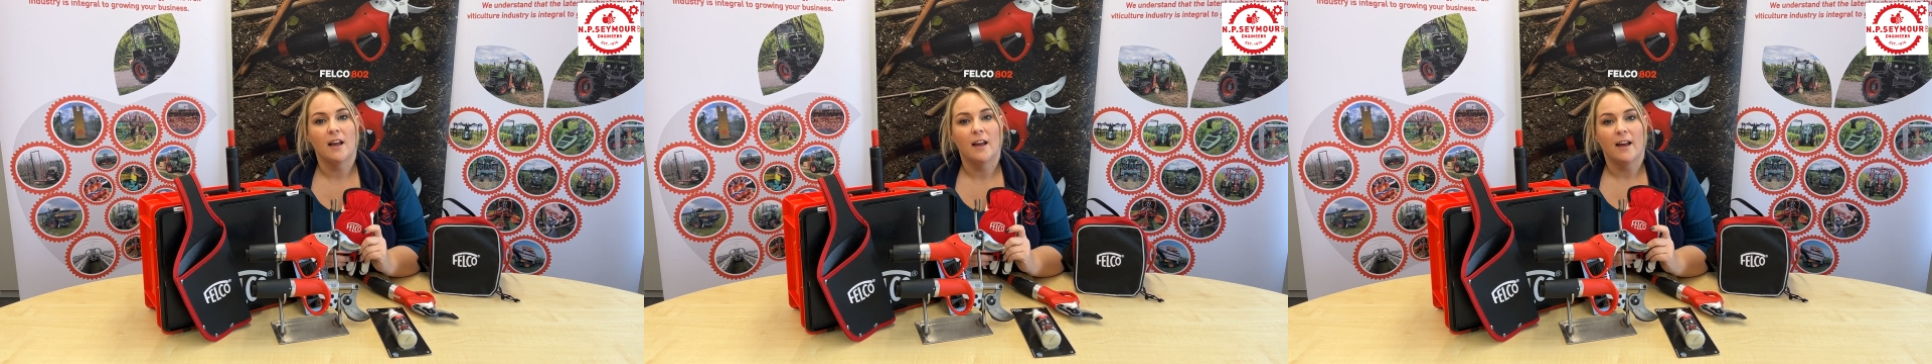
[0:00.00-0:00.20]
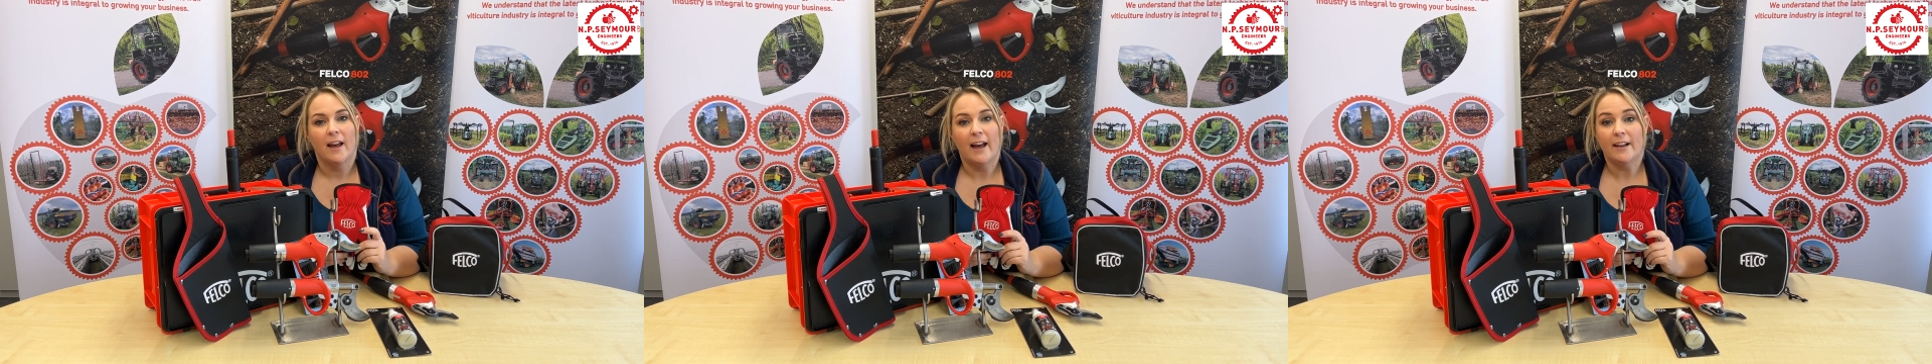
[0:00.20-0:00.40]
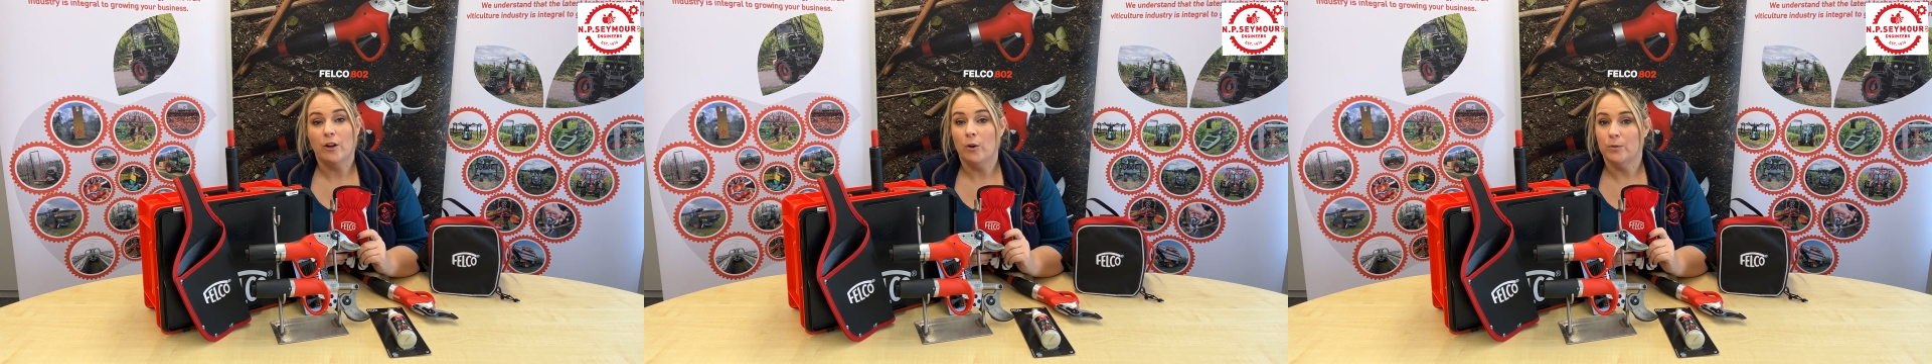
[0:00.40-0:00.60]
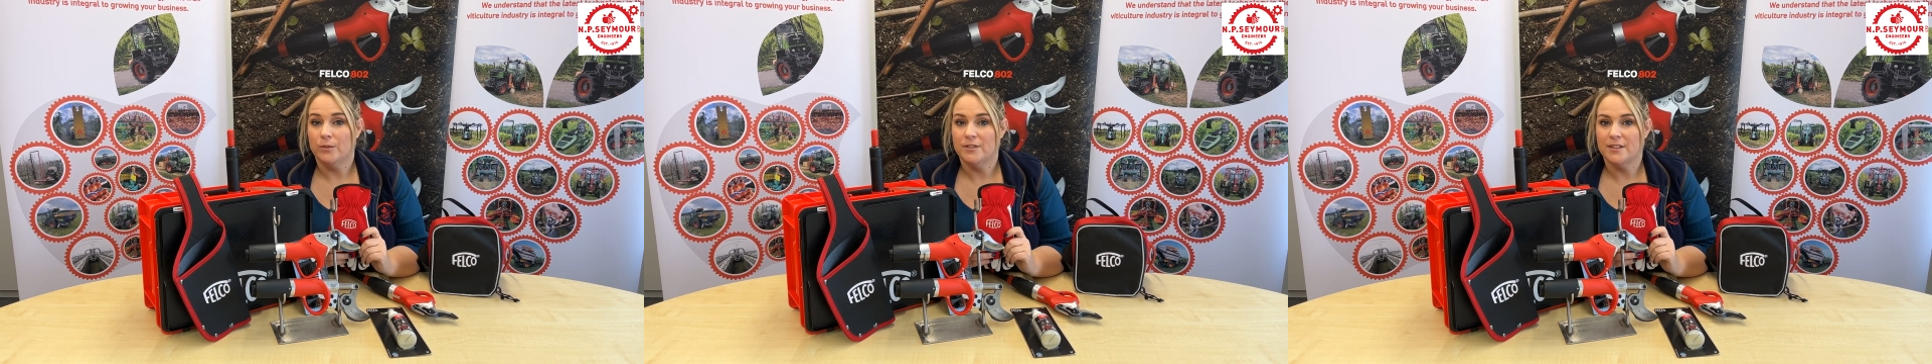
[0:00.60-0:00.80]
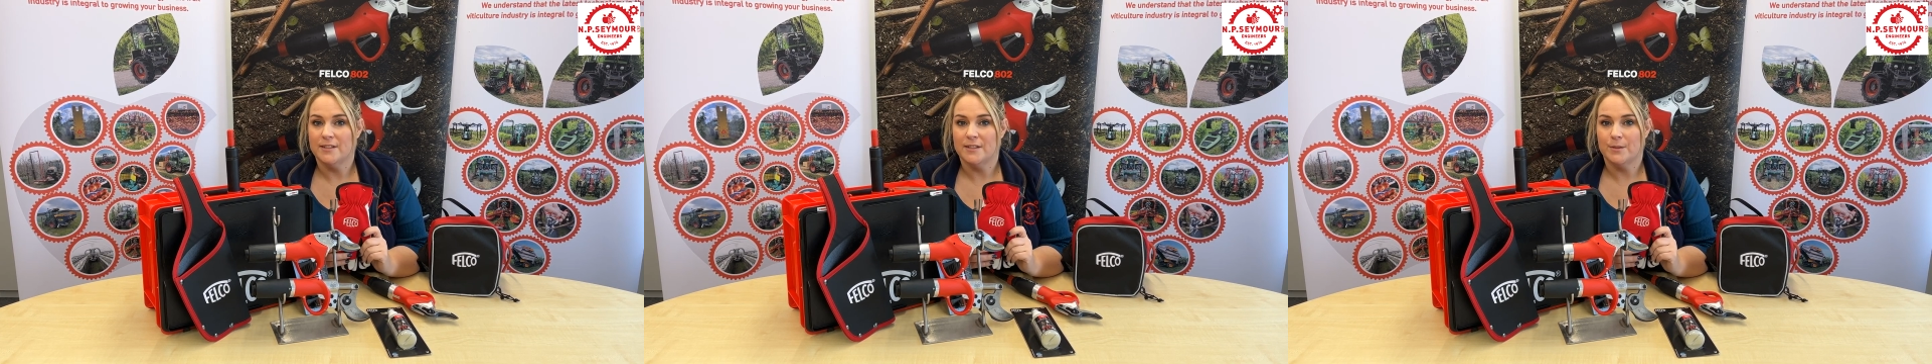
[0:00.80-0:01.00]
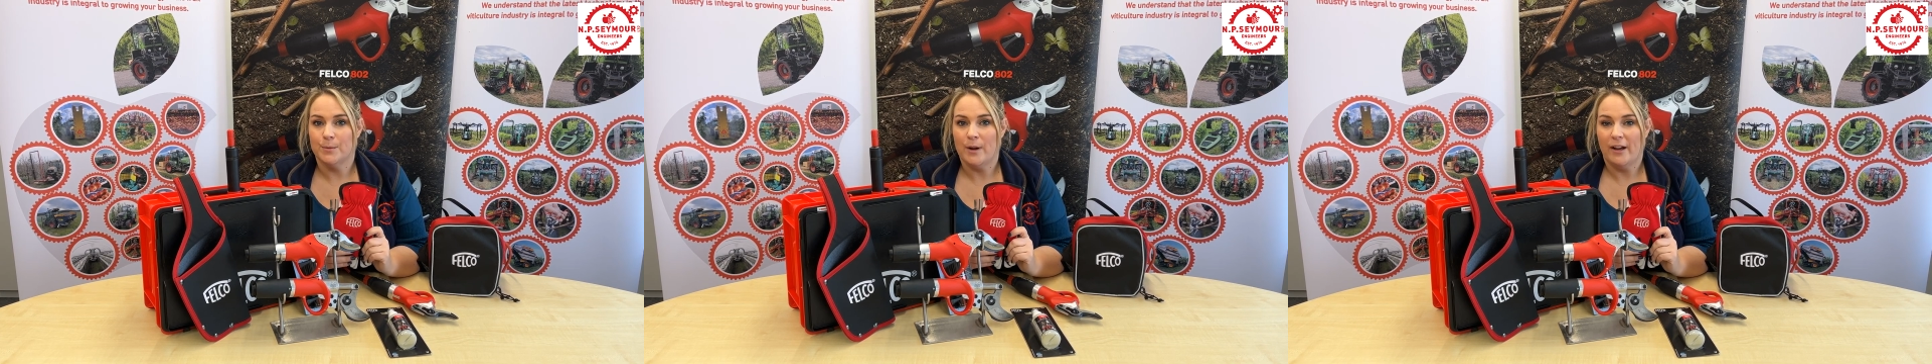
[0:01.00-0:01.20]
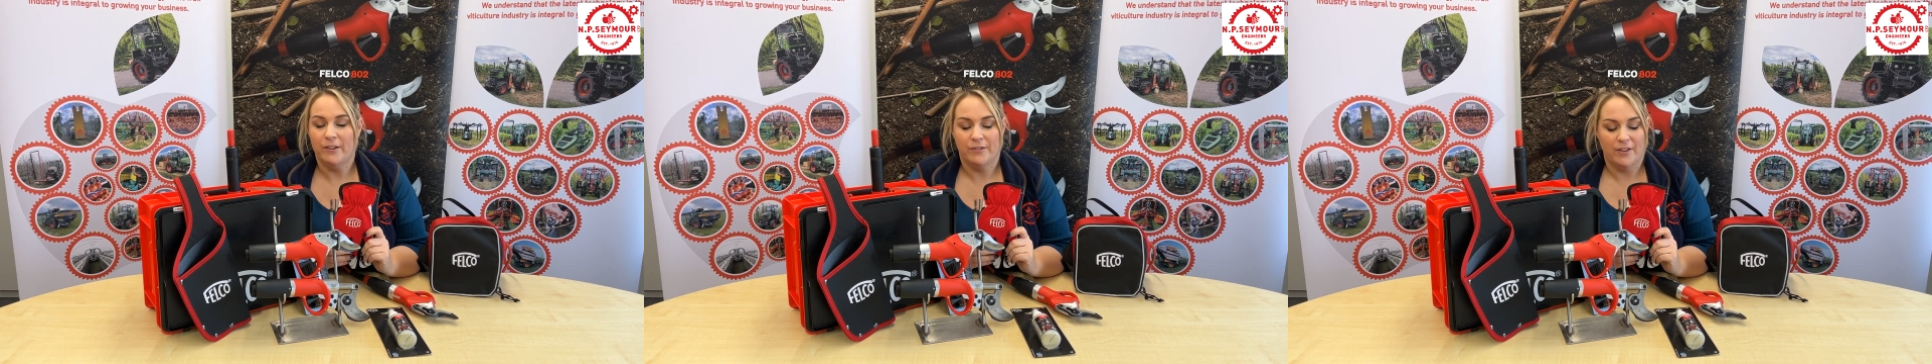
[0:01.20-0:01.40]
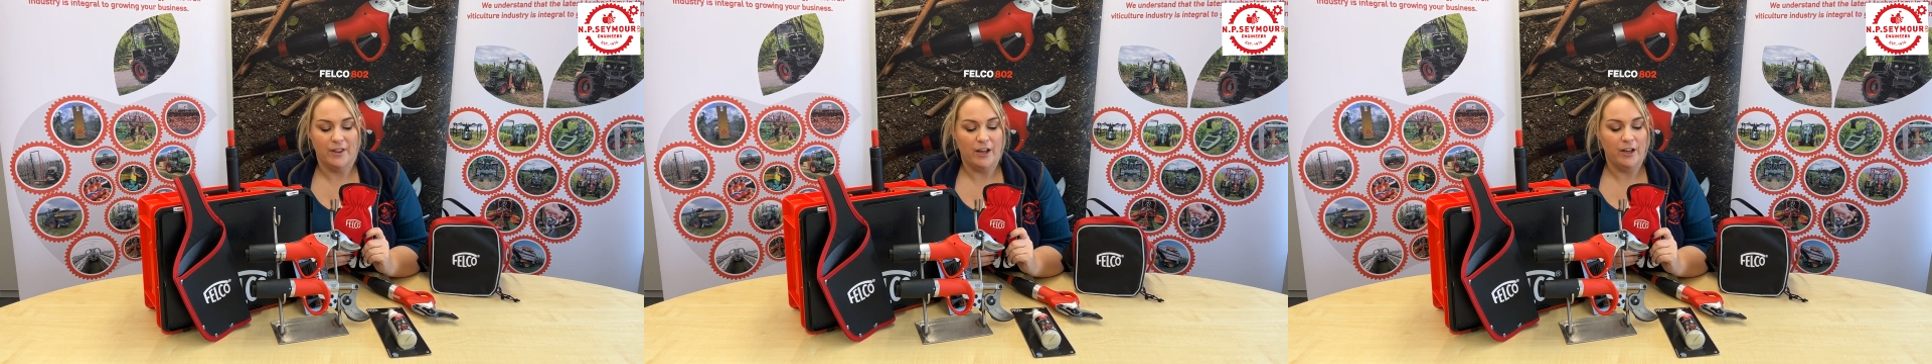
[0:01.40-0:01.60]
and holsters as well for
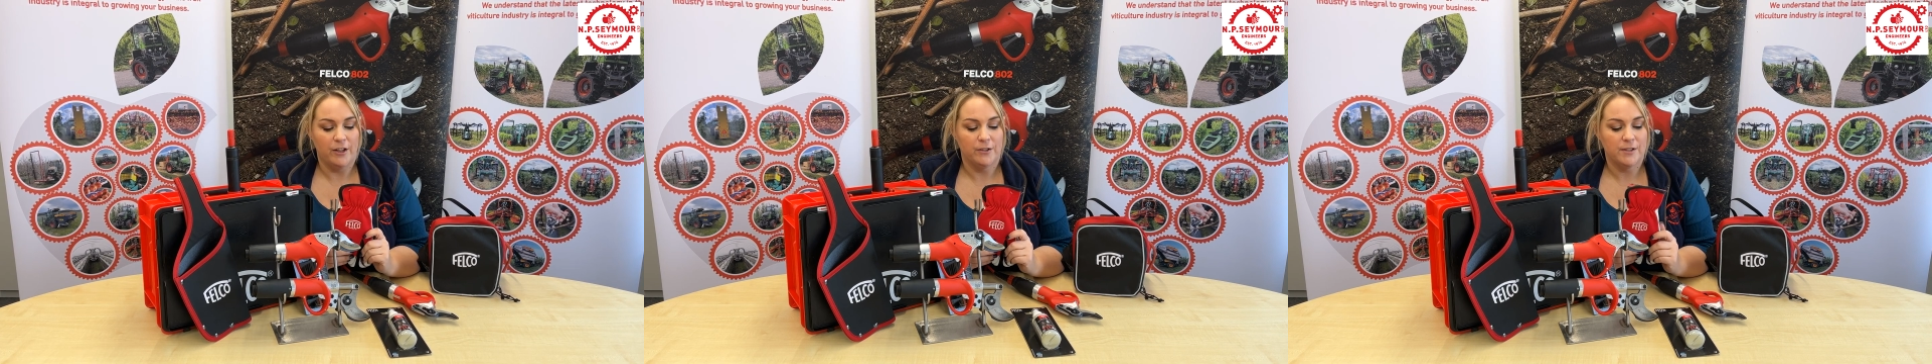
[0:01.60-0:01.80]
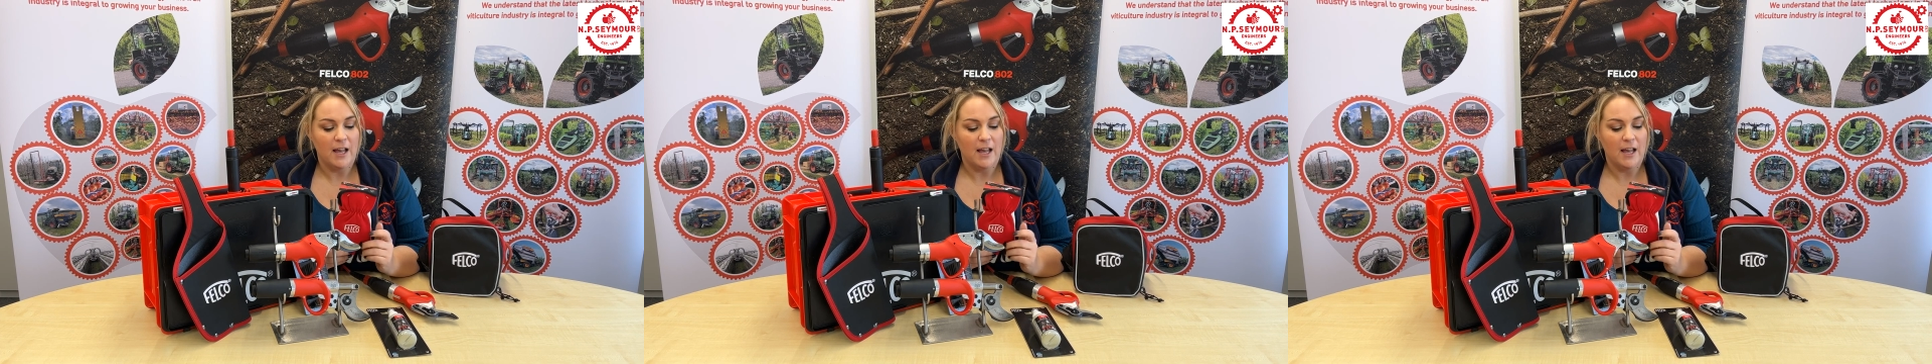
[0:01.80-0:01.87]
those.